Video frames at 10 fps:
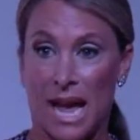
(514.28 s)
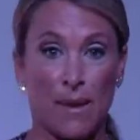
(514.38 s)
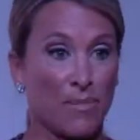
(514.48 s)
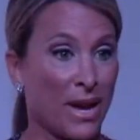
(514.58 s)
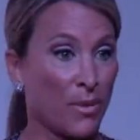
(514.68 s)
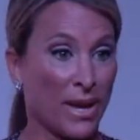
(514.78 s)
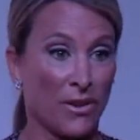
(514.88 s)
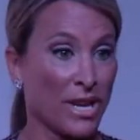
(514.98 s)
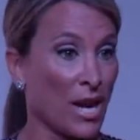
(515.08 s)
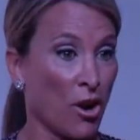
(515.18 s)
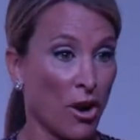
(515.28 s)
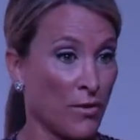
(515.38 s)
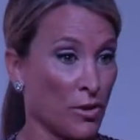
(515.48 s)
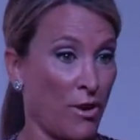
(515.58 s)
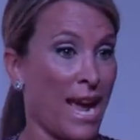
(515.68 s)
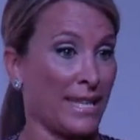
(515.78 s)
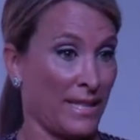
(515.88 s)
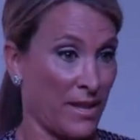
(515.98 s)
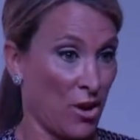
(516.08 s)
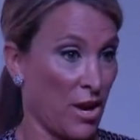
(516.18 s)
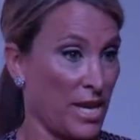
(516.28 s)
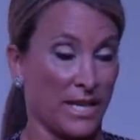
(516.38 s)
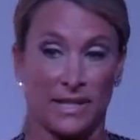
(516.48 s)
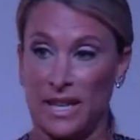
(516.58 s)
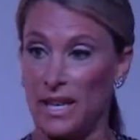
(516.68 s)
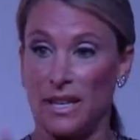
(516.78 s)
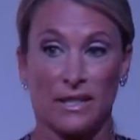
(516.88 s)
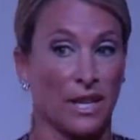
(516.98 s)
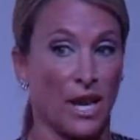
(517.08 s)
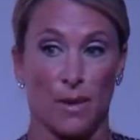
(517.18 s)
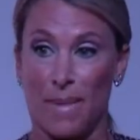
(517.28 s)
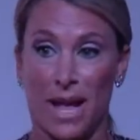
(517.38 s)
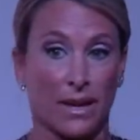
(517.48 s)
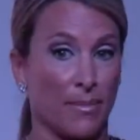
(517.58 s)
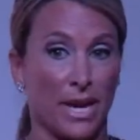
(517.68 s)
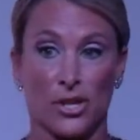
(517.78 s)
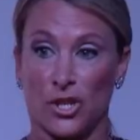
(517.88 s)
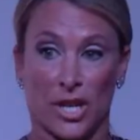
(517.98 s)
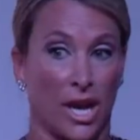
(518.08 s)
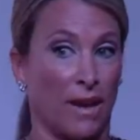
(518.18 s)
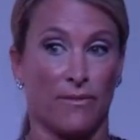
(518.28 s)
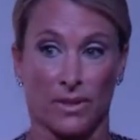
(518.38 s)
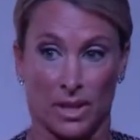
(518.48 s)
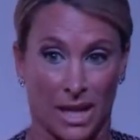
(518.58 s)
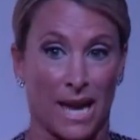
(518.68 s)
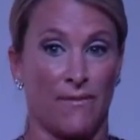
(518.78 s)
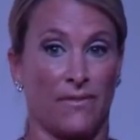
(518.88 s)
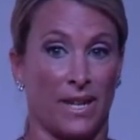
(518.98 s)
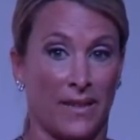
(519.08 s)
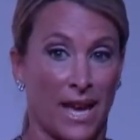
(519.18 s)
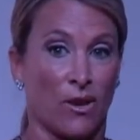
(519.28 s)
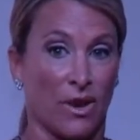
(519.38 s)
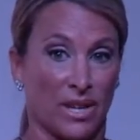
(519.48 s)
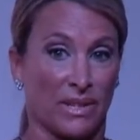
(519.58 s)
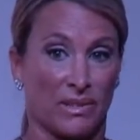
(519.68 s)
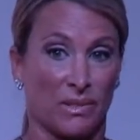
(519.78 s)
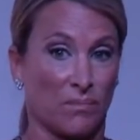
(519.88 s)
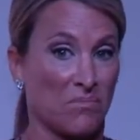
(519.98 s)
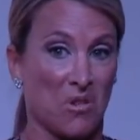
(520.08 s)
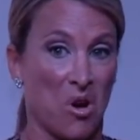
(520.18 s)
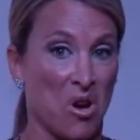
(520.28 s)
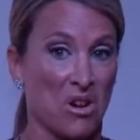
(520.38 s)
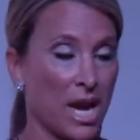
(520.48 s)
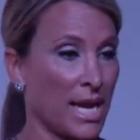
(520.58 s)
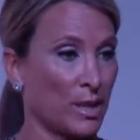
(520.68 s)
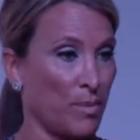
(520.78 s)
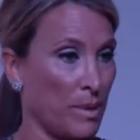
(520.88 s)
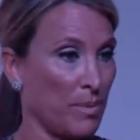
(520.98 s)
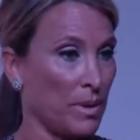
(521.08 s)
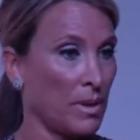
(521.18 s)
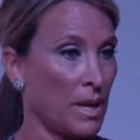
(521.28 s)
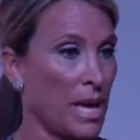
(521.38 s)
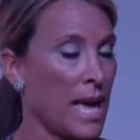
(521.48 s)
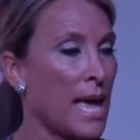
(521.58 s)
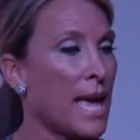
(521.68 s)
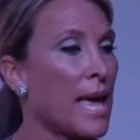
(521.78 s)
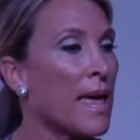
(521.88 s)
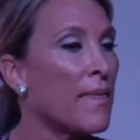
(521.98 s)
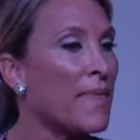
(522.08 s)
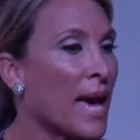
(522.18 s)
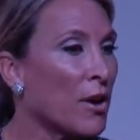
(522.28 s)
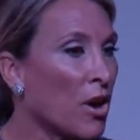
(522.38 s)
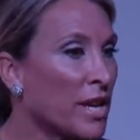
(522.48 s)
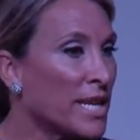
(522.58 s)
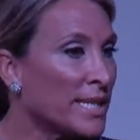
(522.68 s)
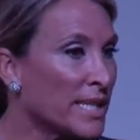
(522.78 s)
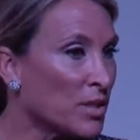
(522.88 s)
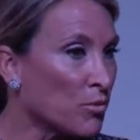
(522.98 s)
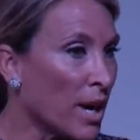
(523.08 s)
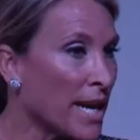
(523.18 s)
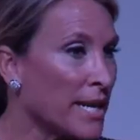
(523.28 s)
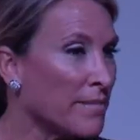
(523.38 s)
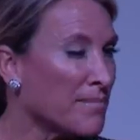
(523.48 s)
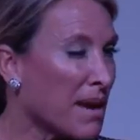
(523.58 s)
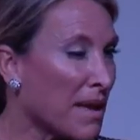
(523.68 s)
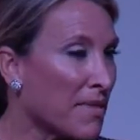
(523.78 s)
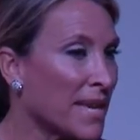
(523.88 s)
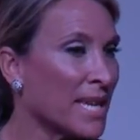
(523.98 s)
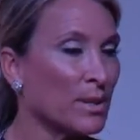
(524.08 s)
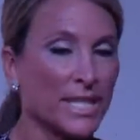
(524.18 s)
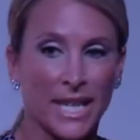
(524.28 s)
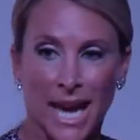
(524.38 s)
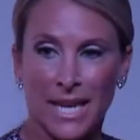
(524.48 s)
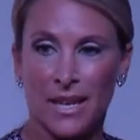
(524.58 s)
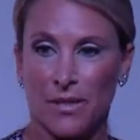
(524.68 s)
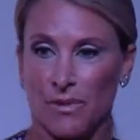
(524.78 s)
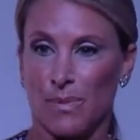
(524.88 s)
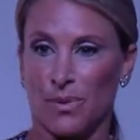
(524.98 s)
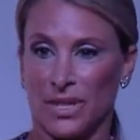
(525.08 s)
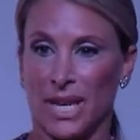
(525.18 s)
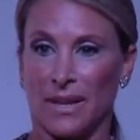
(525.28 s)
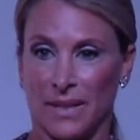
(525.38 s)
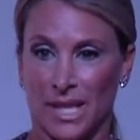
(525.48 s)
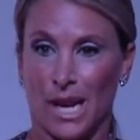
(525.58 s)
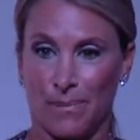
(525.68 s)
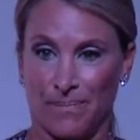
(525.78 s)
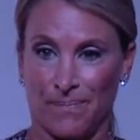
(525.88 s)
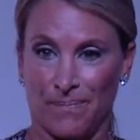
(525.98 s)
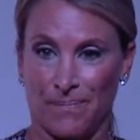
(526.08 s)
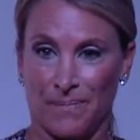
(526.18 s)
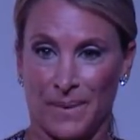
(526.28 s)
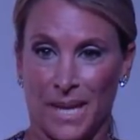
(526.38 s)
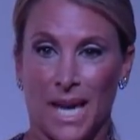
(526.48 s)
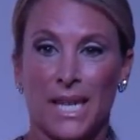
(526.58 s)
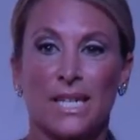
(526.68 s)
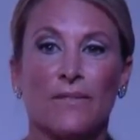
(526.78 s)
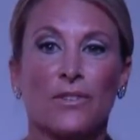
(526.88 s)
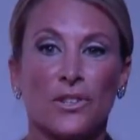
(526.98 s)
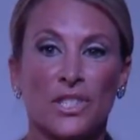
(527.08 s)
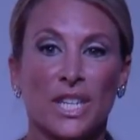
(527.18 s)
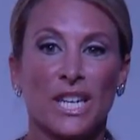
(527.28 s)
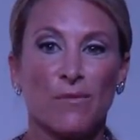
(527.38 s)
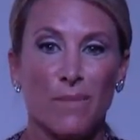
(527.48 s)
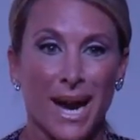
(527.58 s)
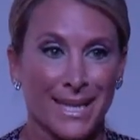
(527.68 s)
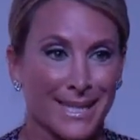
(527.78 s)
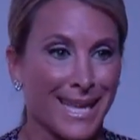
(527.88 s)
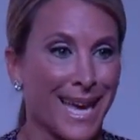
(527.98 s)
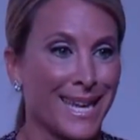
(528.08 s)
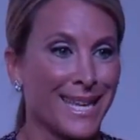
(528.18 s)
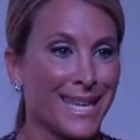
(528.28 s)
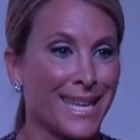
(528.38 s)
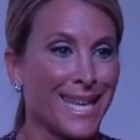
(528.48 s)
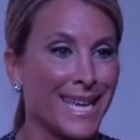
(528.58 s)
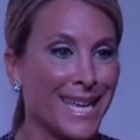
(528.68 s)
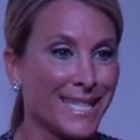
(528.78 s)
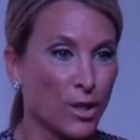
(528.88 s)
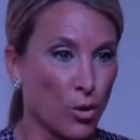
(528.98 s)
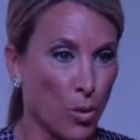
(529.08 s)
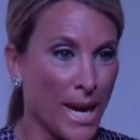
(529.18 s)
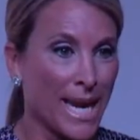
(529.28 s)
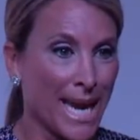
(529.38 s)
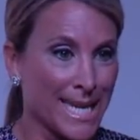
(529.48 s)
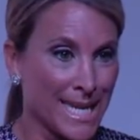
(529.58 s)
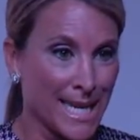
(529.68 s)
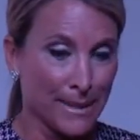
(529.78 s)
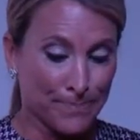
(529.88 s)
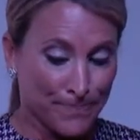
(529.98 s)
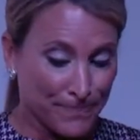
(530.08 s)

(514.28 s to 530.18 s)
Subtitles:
And by the way, they're not Harvard grads in the audience. It is an amalgamation of life in that audience. All kinds of people. That audience is right, I think it's 93% of the time. Diversity of mindset is a great idea.